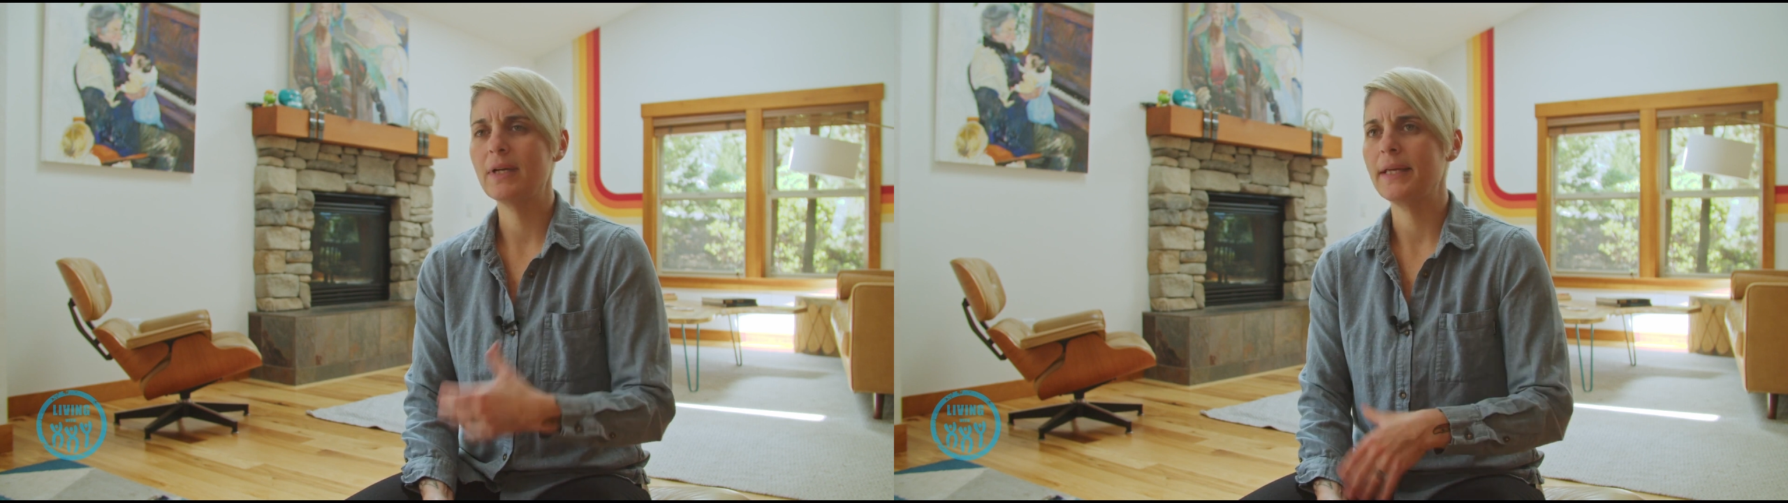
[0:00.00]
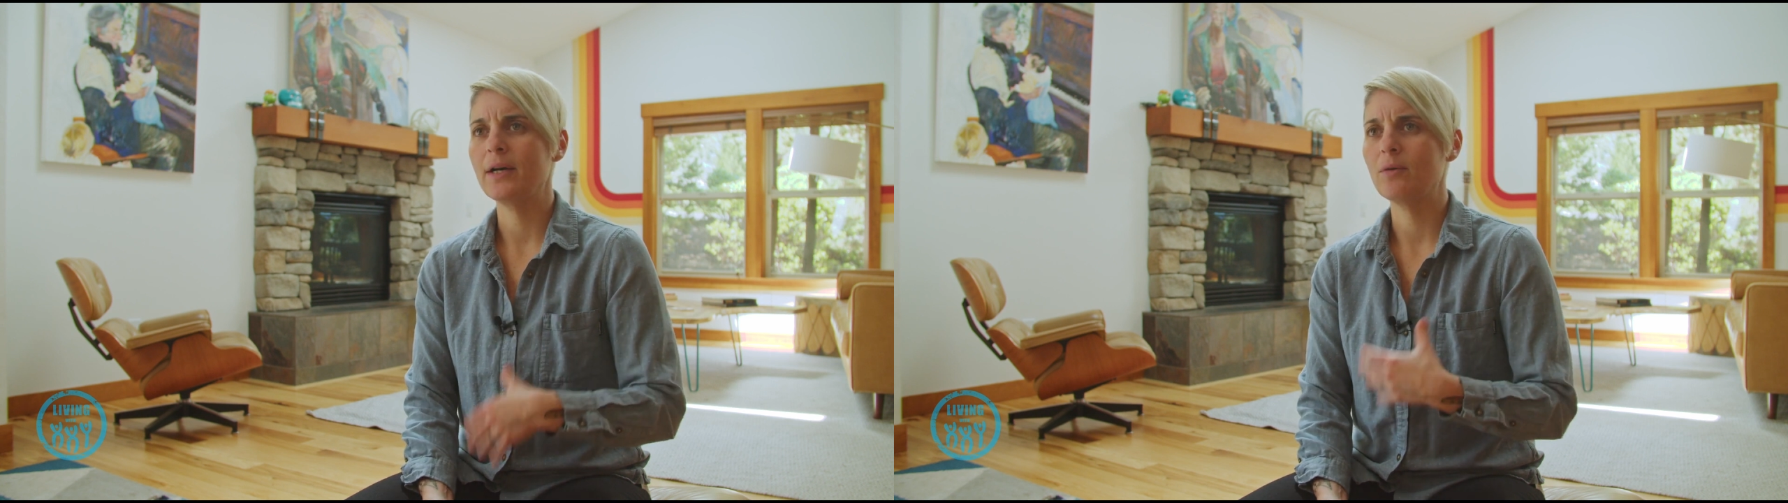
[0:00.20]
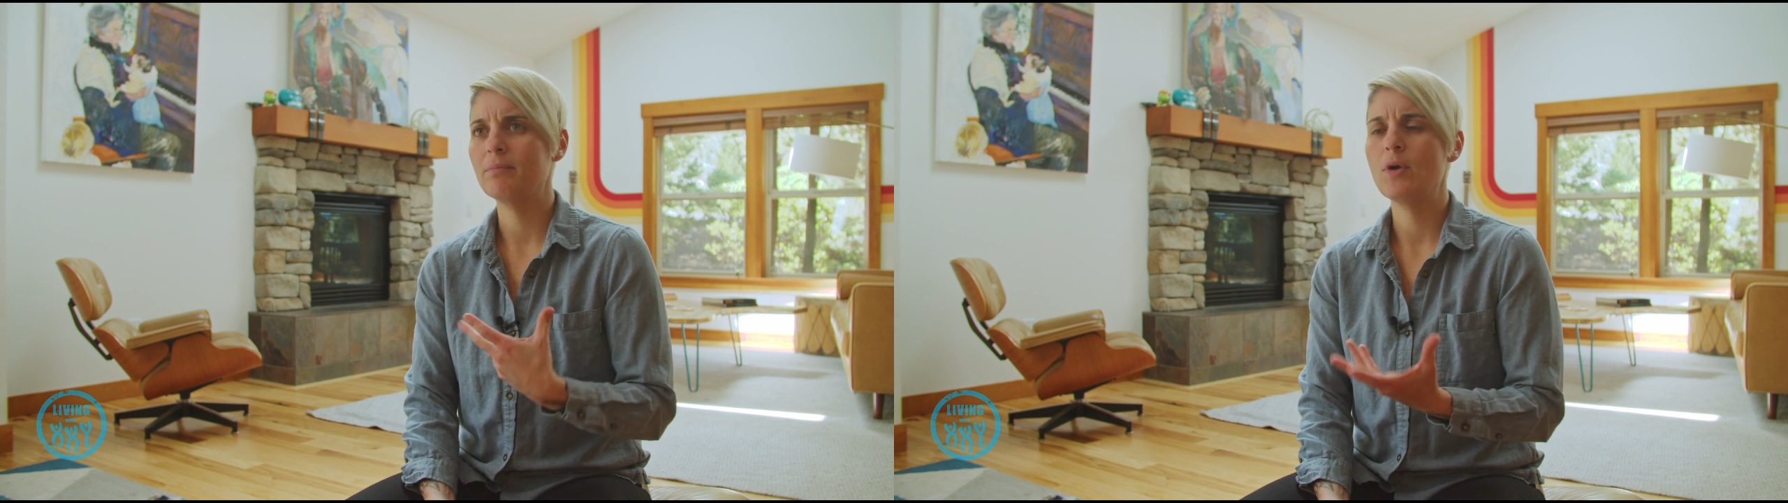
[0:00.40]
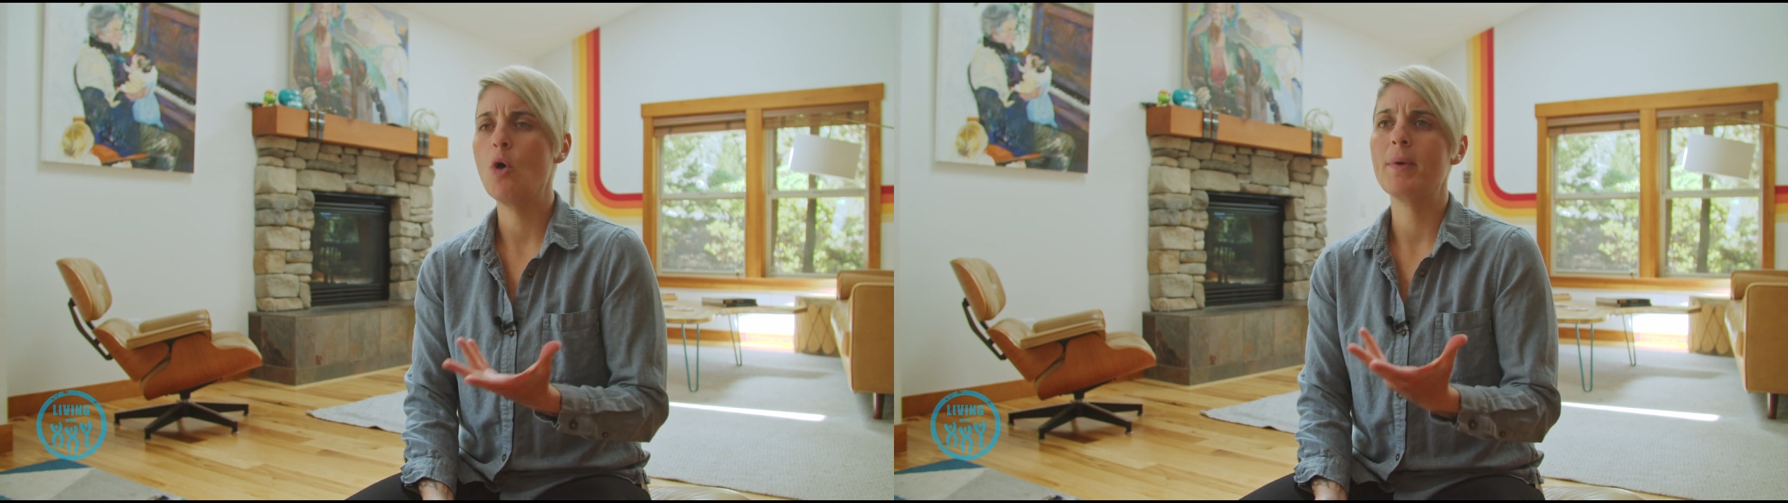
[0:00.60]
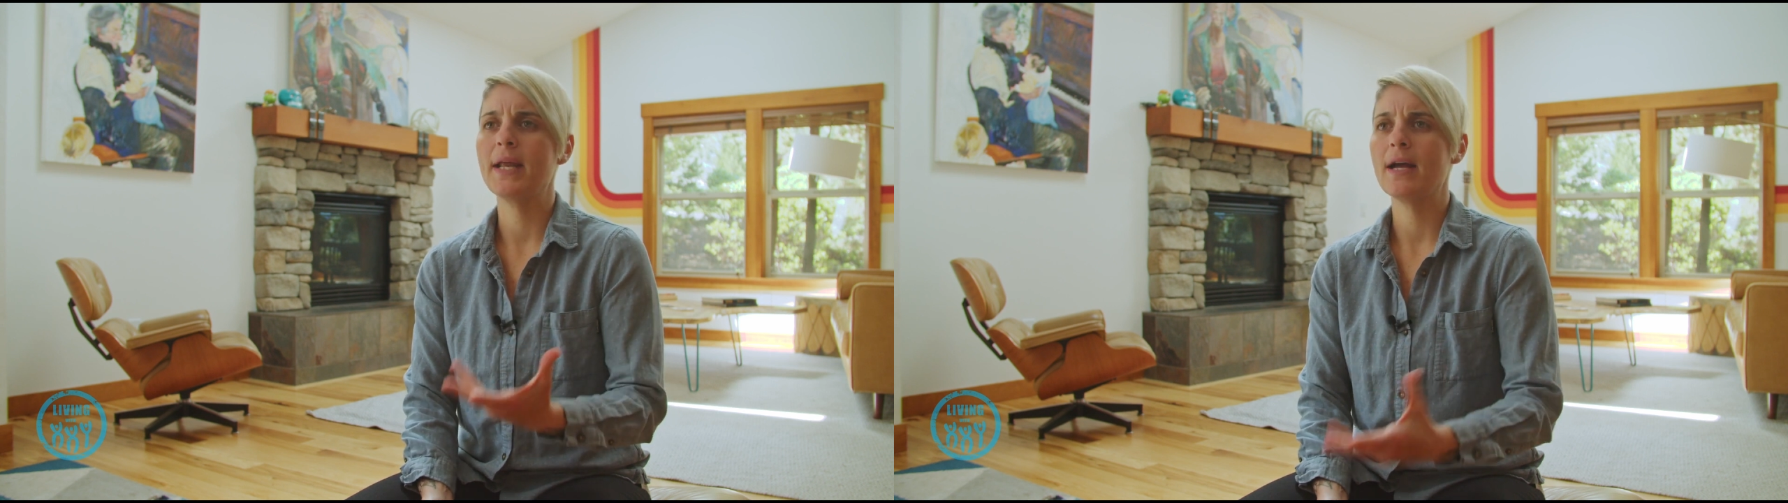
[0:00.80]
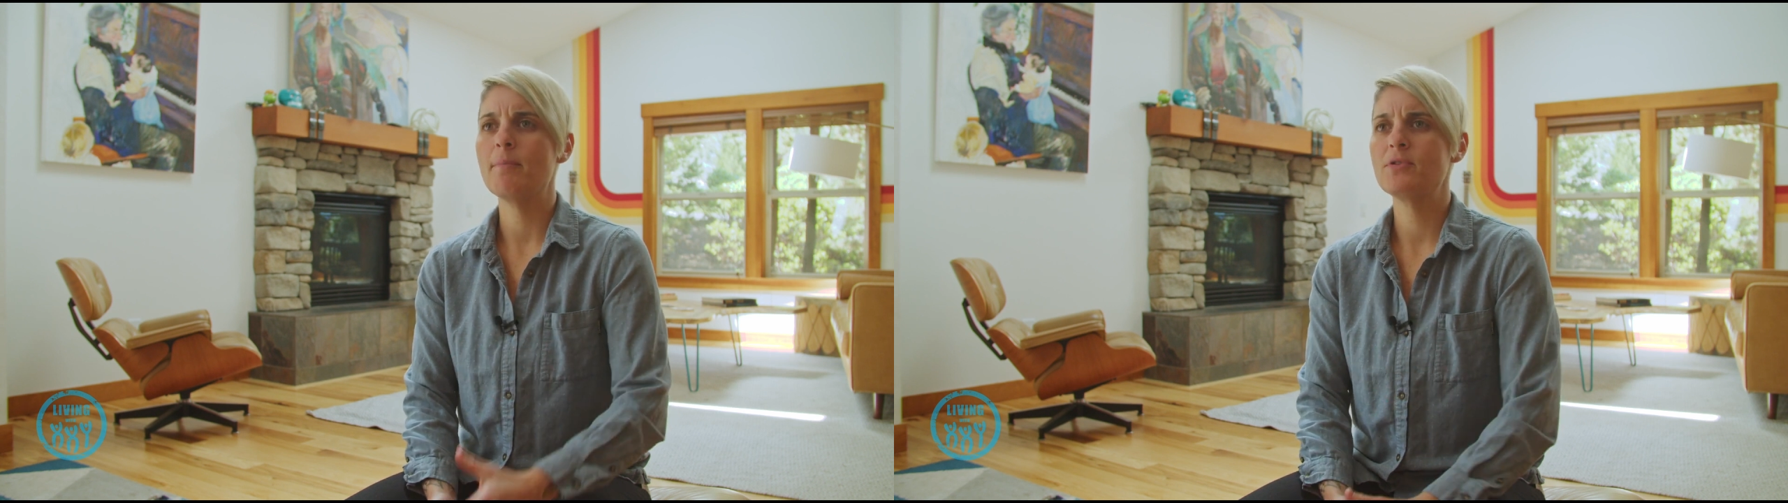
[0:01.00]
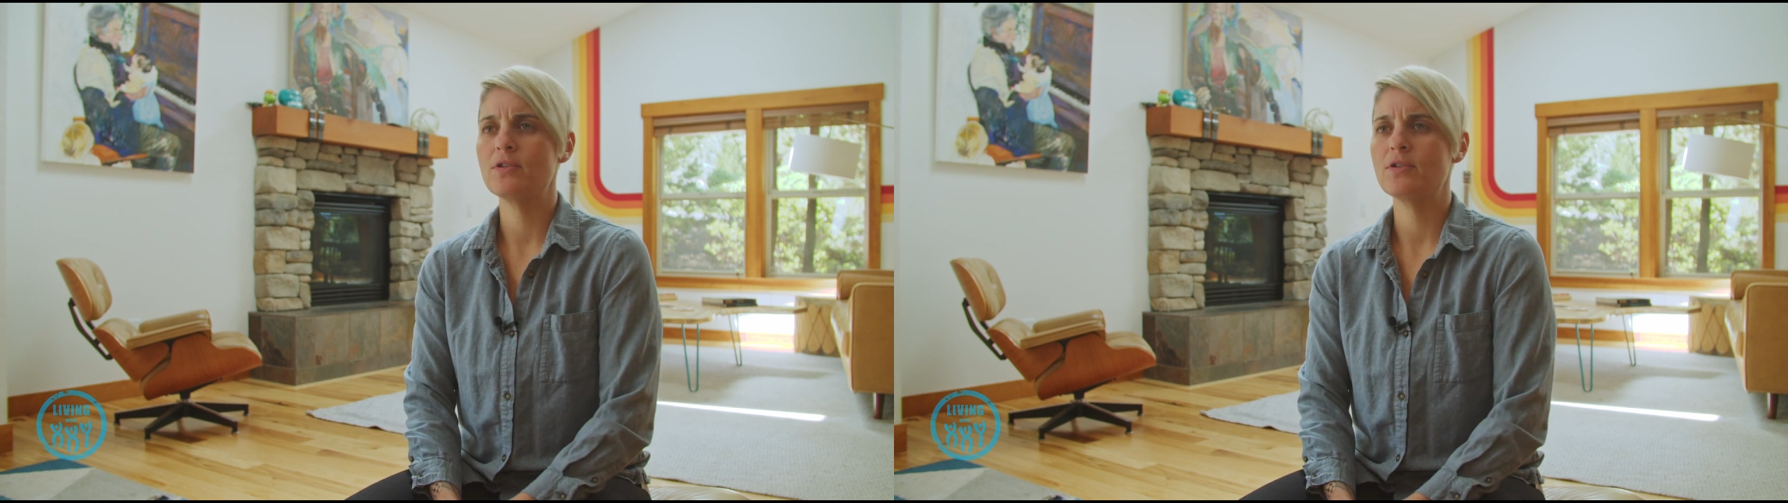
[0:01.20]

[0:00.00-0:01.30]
you know, opening up